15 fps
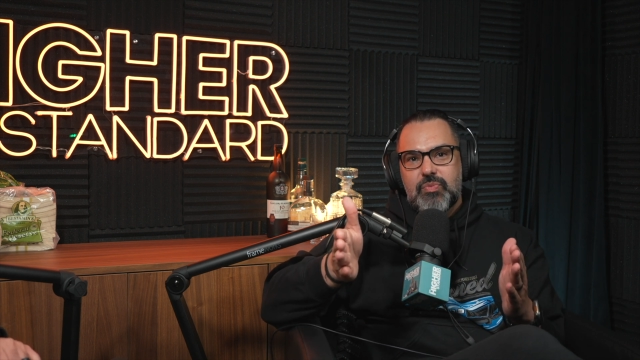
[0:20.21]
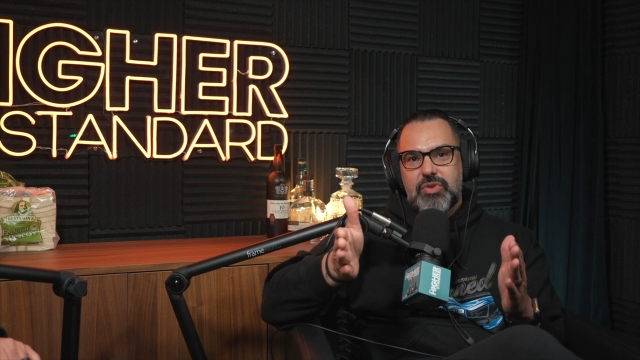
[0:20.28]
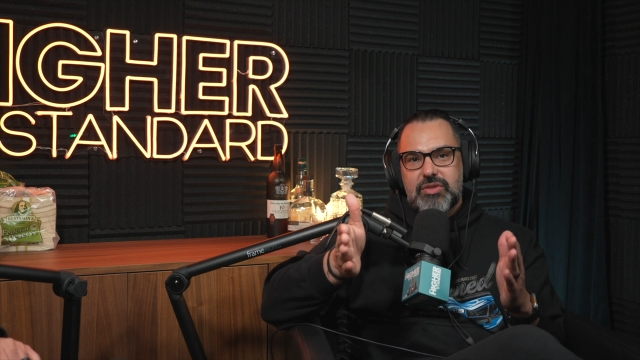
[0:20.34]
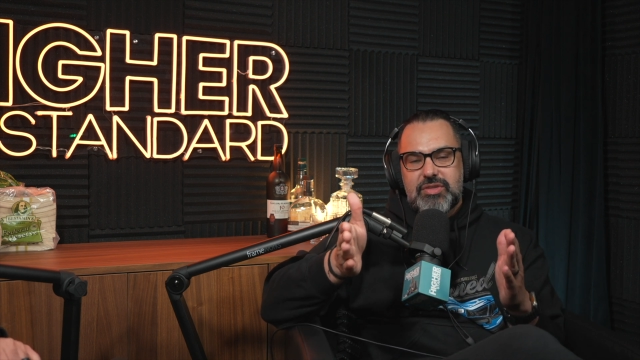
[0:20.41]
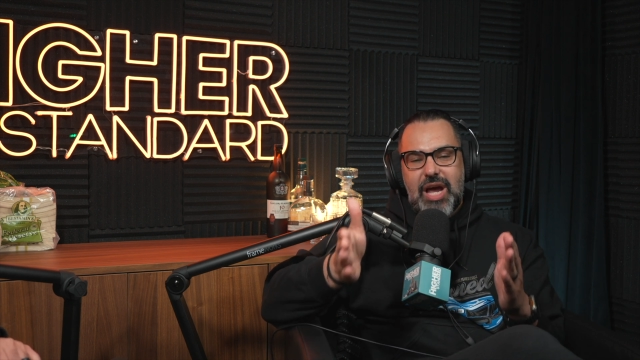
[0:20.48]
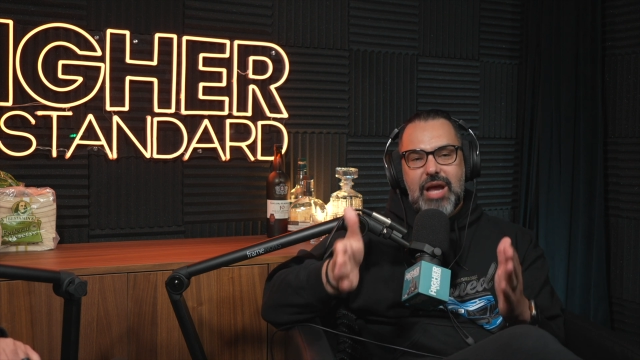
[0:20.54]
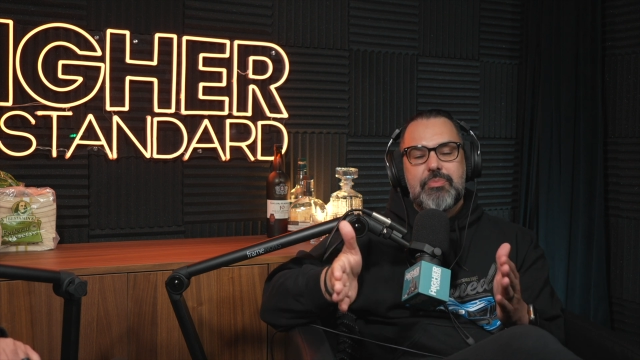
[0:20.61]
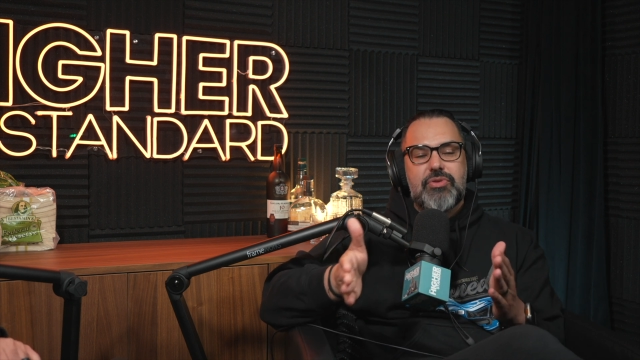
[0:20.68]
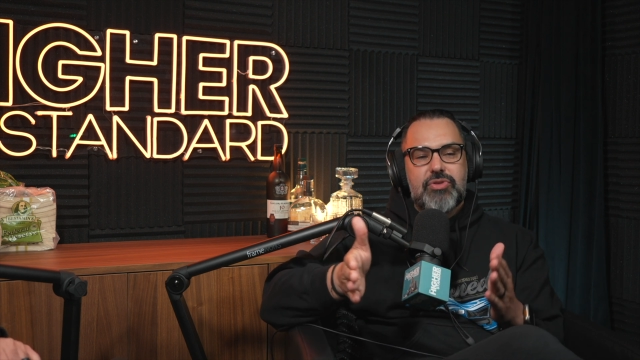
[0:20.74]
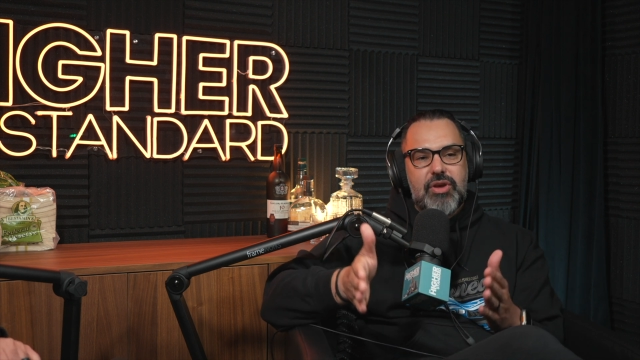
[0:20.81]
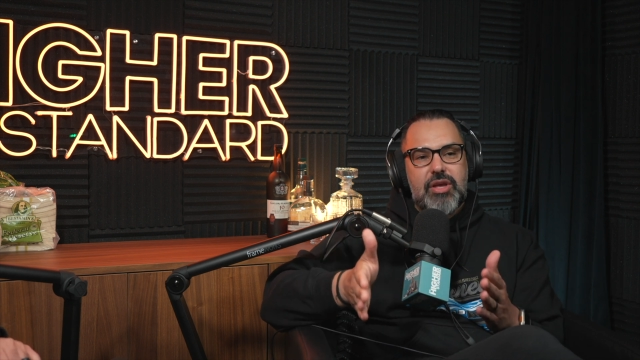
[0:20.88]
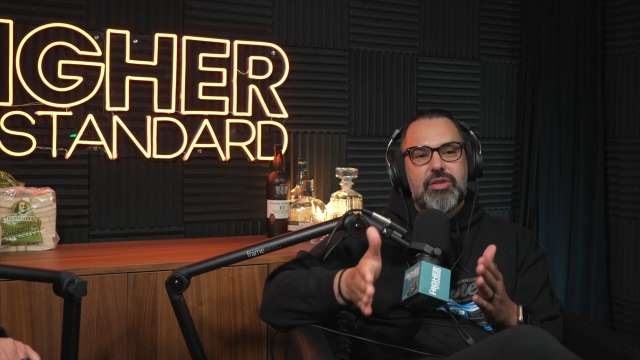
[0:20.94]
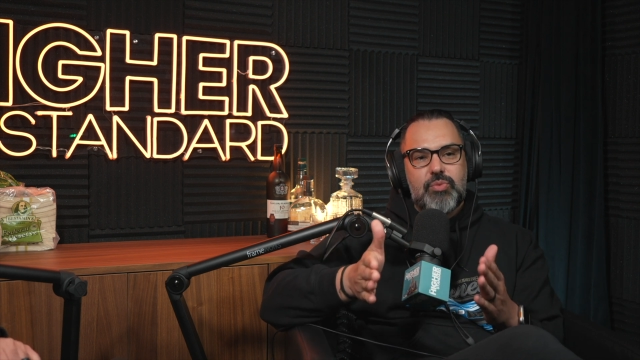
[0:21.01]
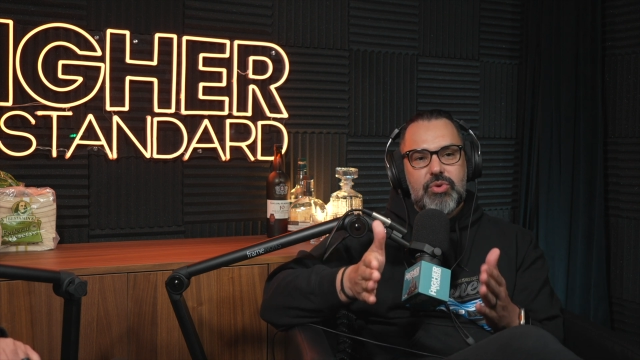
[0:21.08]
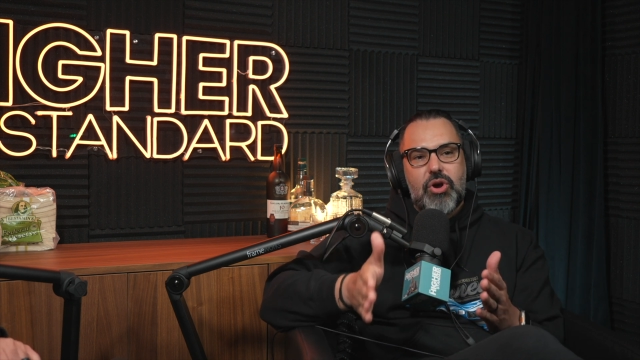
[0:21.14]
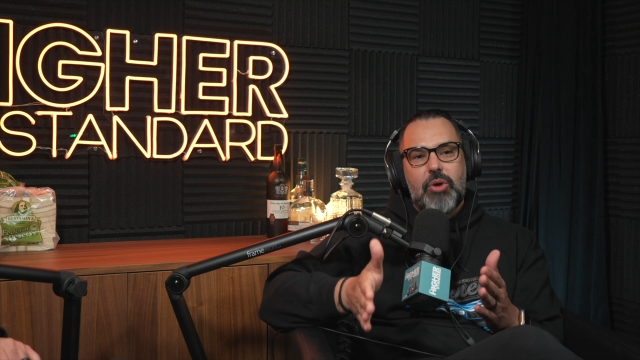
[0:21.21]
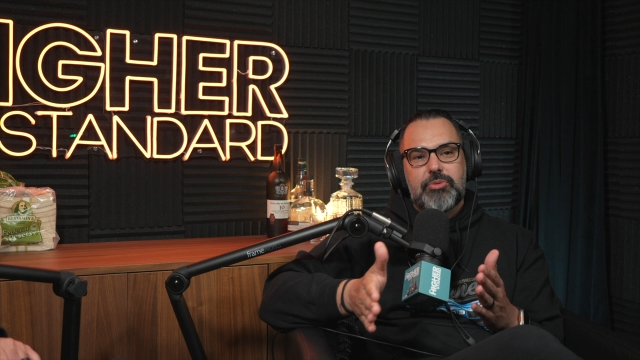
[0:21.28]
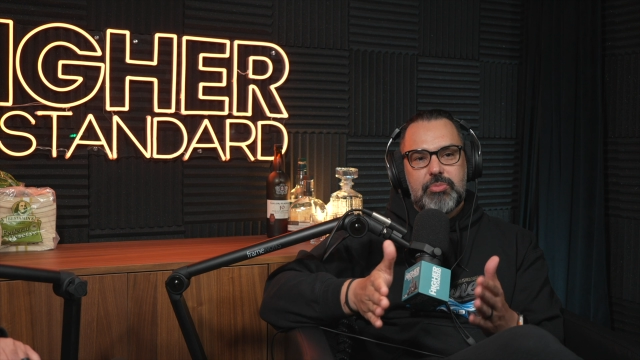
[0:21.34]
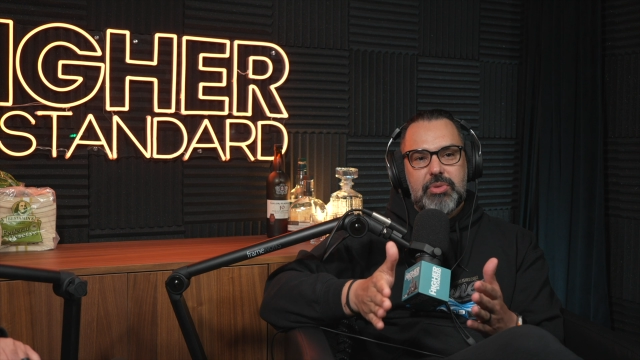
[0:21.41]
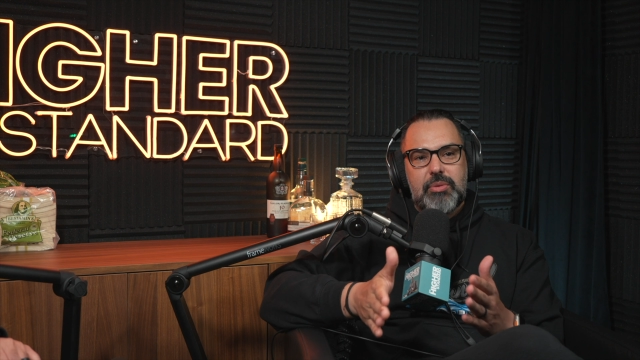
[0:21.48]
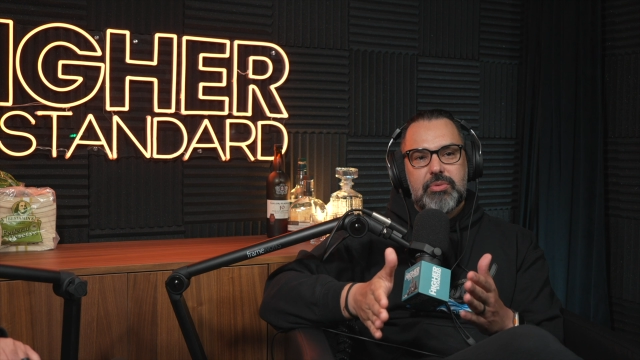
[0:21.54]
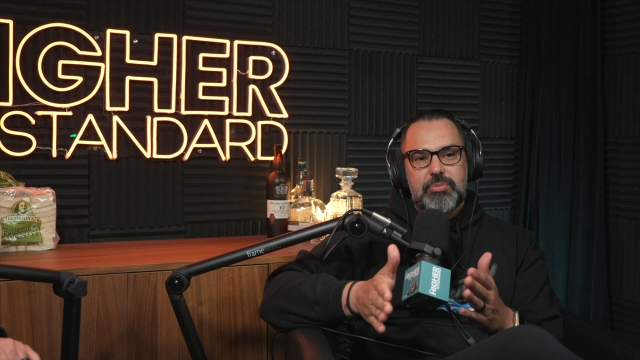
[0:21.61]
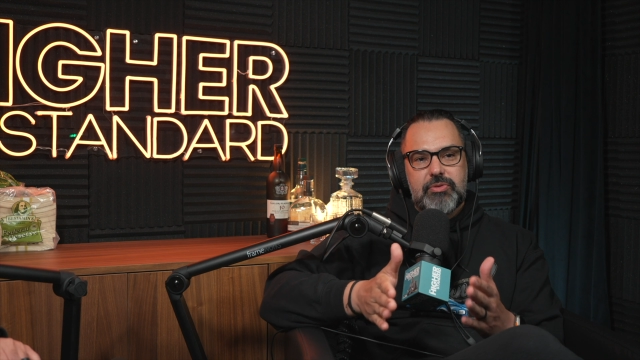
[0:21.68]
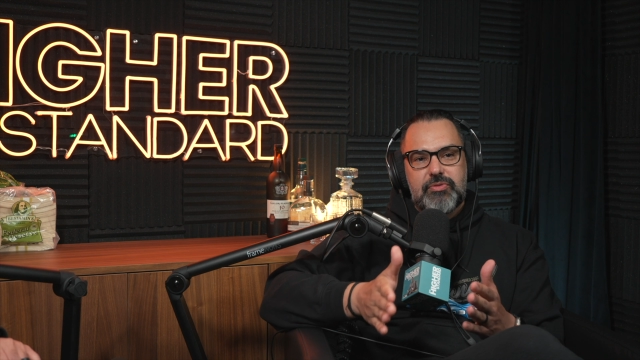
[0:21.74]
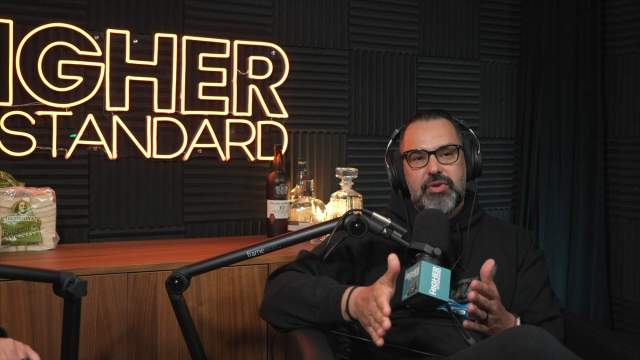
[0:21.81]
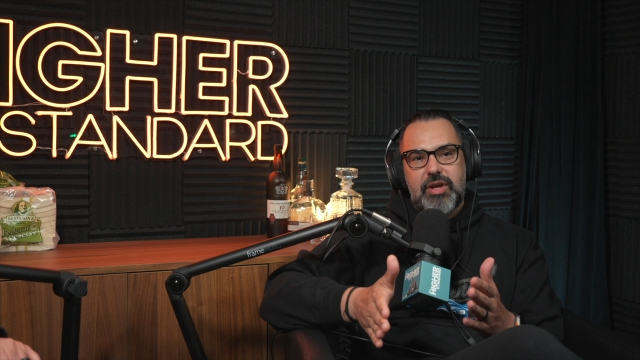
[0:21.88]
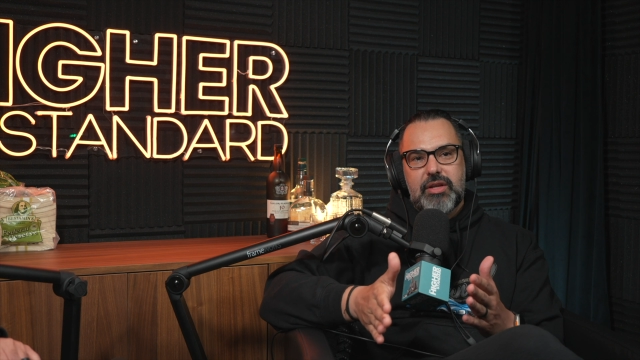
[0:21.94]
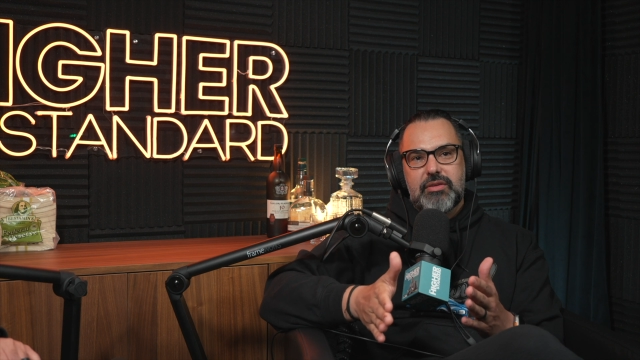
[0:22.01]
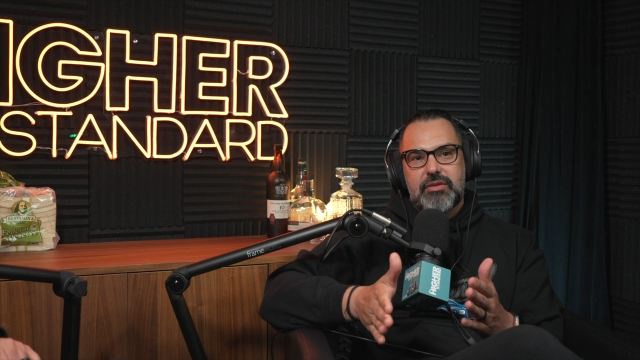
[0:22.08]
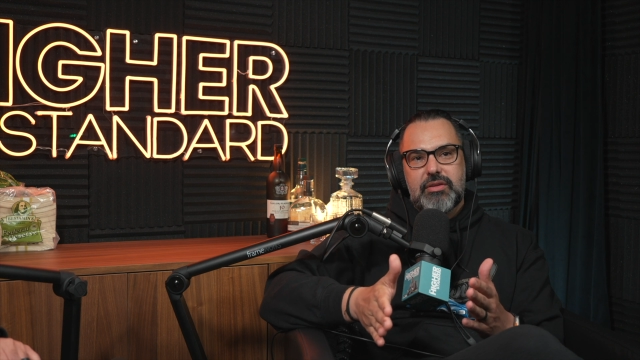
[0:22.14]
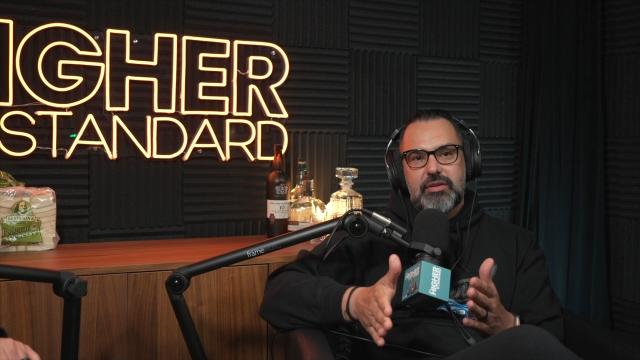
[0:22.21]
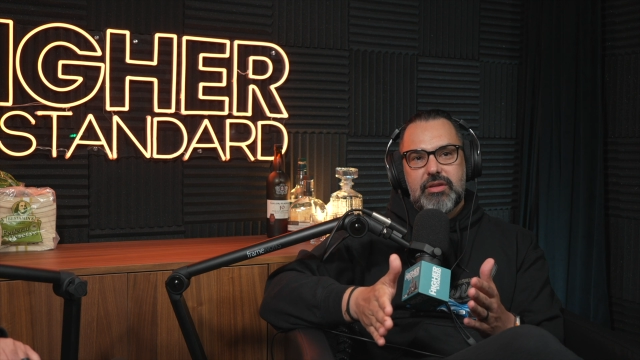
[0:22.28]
the type of thing that we hope to be able to prevent.